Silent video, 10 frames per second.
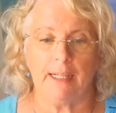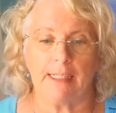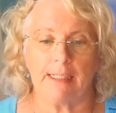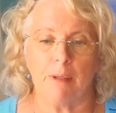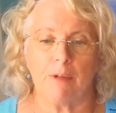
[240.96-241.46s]

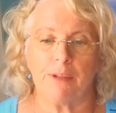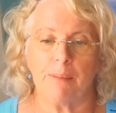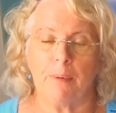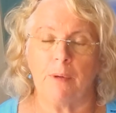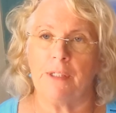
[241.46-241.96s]
it's most
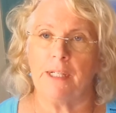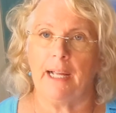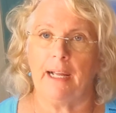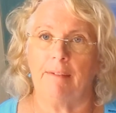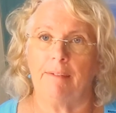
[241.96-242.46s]
important to
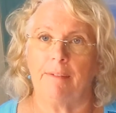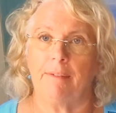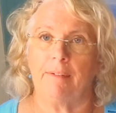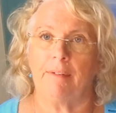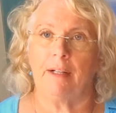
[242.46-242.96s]
have
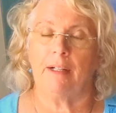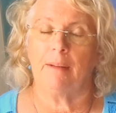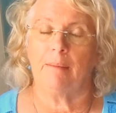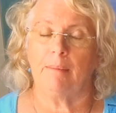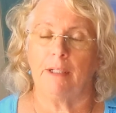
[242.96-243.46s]

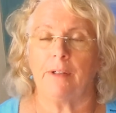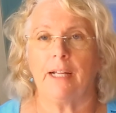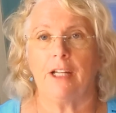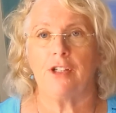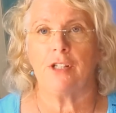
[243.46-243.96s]

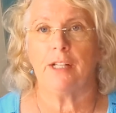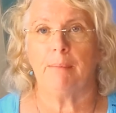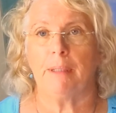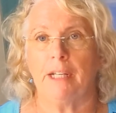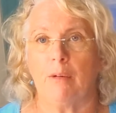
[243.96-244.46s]
irrigation
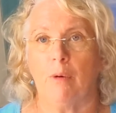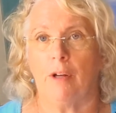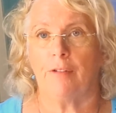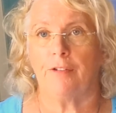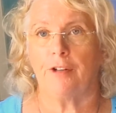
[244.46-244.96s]
and plenty of
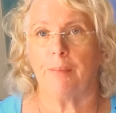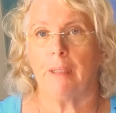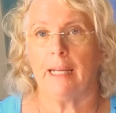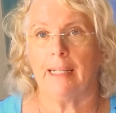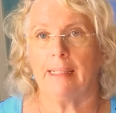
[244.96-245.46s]
water for your
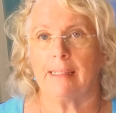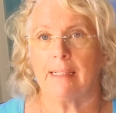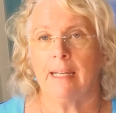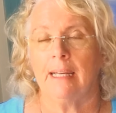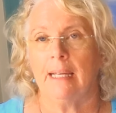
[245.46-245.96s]
plants.
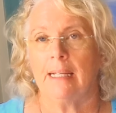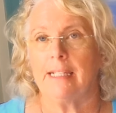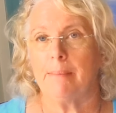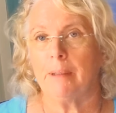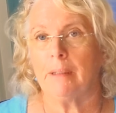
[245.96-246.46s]
And
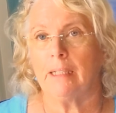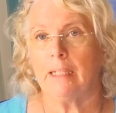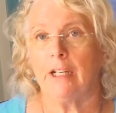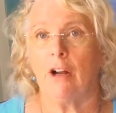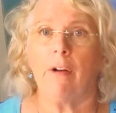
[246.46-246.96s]

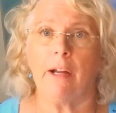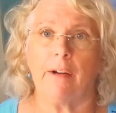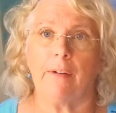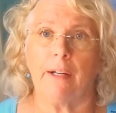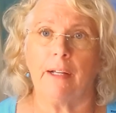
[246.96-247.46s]
typically in our
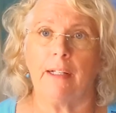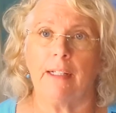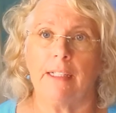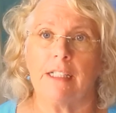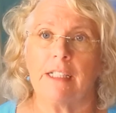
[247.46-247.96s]

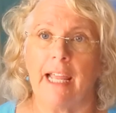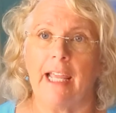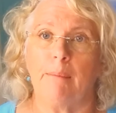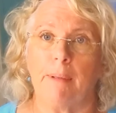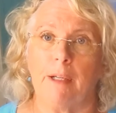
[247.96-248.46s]
area, this
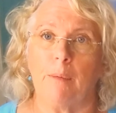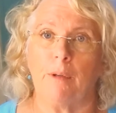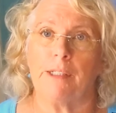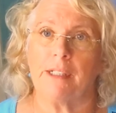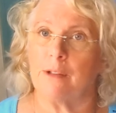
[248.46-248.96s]
can be
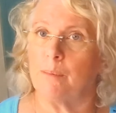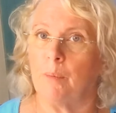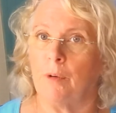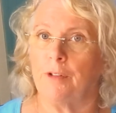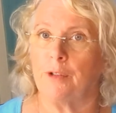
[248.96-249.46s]
where it's
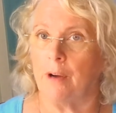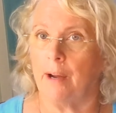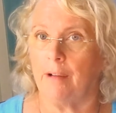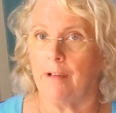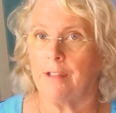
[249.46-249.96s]
more of a
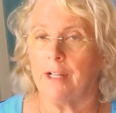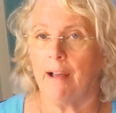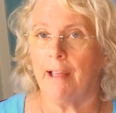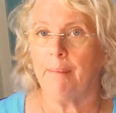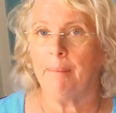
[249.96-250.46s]
drier
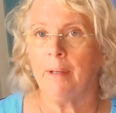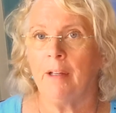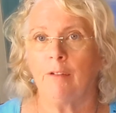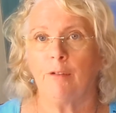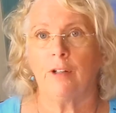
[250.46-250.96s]
time
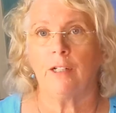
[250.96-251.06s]
for